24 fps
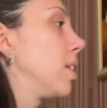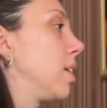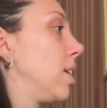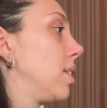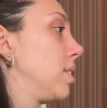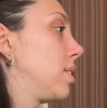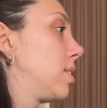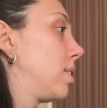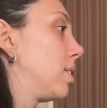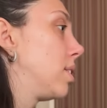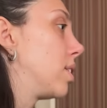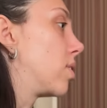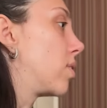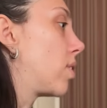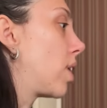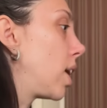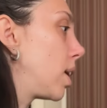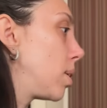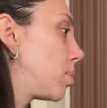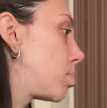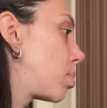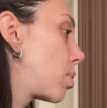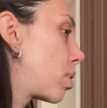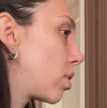is the
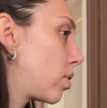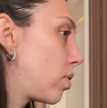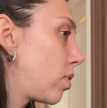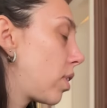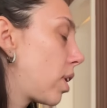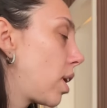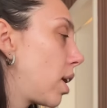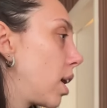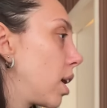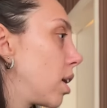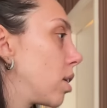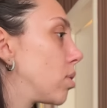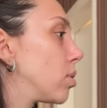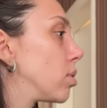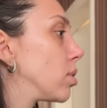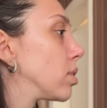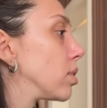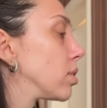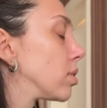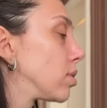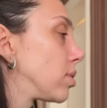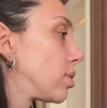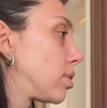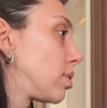right profile.
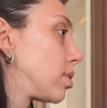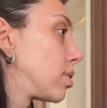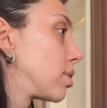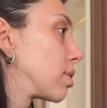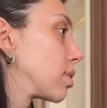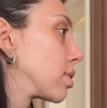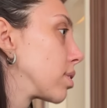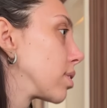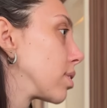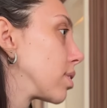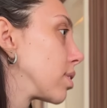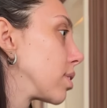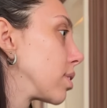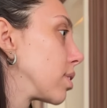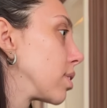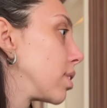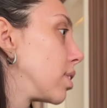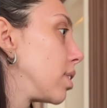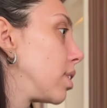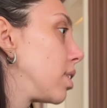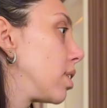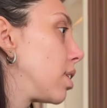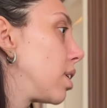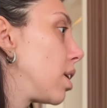
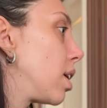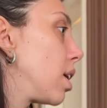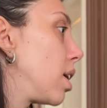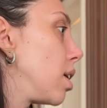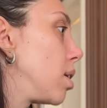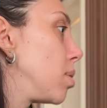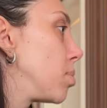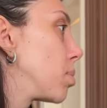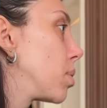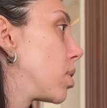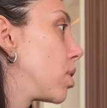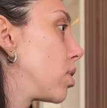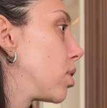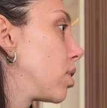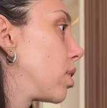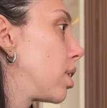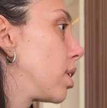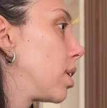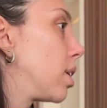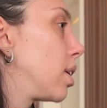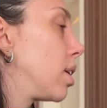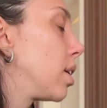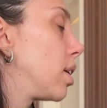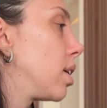I am
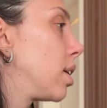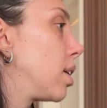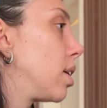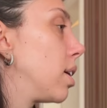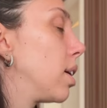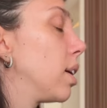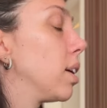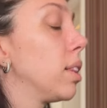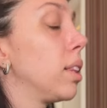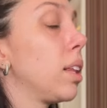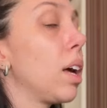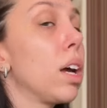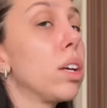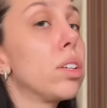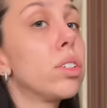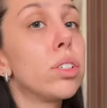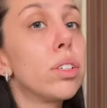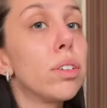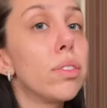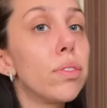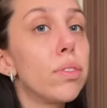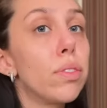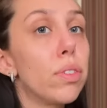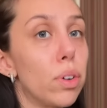gonna attach
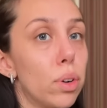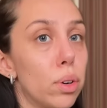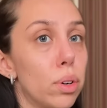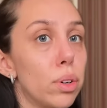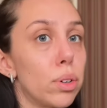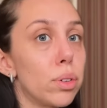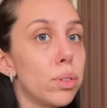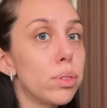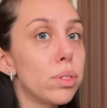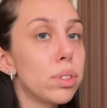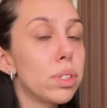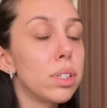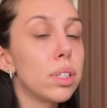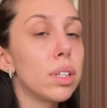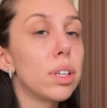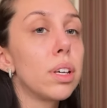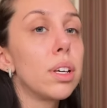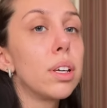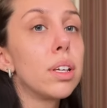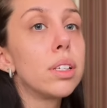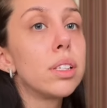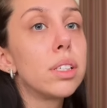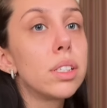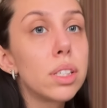some photos
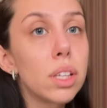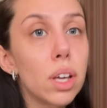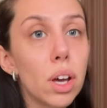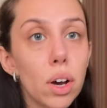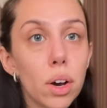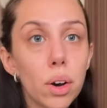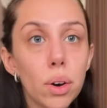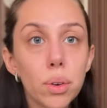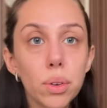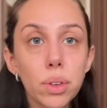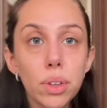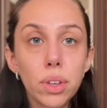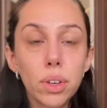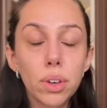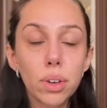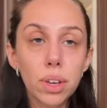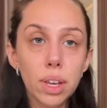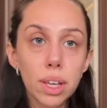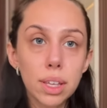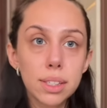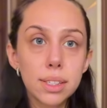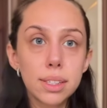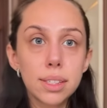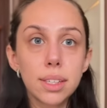so you
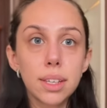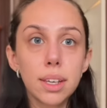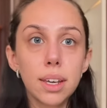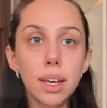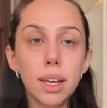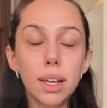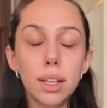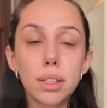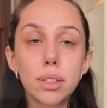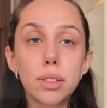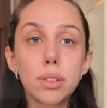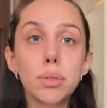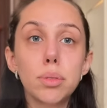can see it